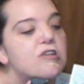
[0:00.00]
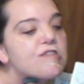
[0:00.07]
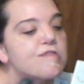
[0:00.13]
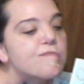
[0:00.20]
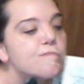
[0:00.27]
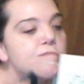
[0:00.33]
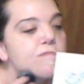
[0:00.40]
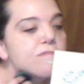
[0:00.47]

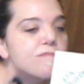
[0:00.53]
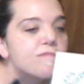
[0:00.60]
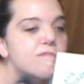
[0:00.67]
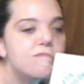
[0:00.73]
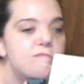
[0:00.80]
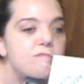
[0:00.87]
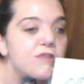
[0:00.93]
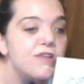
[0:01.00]
Because,
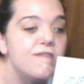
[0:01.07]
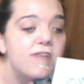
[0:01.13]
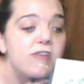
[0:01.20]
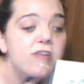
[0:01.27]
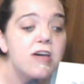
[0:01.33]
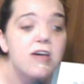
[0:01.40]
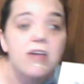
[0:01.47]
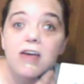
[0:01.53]

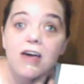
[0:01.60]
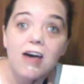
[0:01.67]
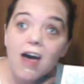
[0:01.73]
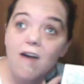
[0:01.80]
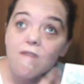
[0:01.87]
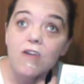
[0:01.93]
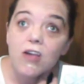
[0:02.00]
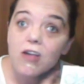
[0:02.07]
believe it or not,
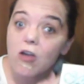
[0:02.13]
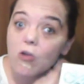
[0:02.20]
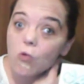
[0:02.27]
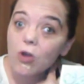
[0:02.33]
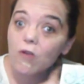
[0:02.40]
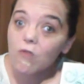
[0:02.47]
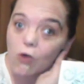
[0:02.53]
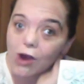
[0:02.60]
I've done
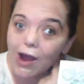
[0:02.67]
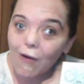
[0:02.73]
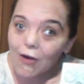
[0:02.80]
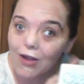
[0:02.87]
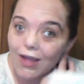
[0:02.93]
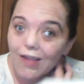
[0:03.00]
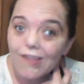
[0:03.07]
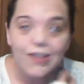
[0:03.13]
a 24
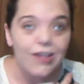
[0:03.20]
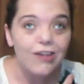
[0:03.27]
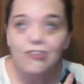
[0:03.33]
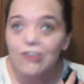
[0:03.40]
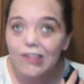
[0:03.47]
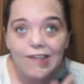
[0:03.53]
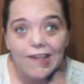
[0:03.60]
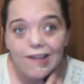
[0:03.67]
hour
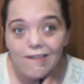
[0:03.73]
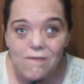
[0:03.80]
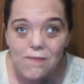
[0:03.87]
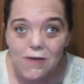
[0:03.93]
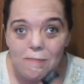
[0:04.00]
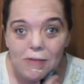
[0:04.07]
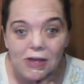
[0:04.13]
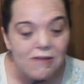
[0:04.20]
test, just
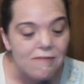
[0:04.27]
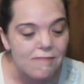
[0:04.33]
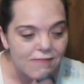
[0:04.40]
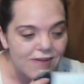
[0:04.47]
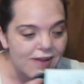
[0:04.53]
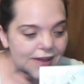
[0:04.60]
didn't film it.